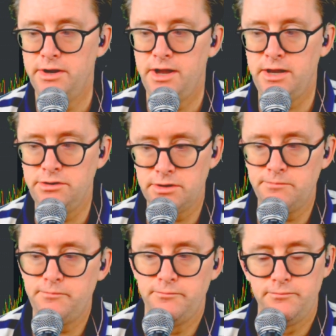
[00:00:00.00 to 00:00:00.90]
And you could
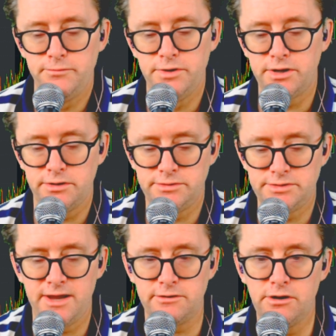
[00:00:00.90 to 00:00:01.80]

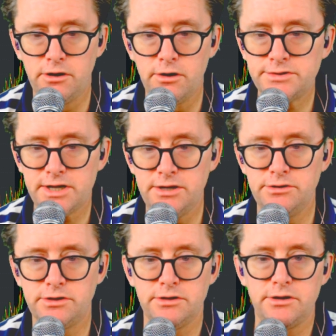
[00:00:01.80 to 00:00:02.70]
take notes, and you
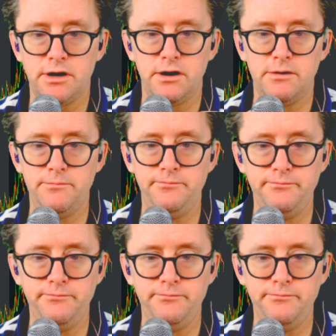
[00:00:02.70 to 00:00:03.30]
could kind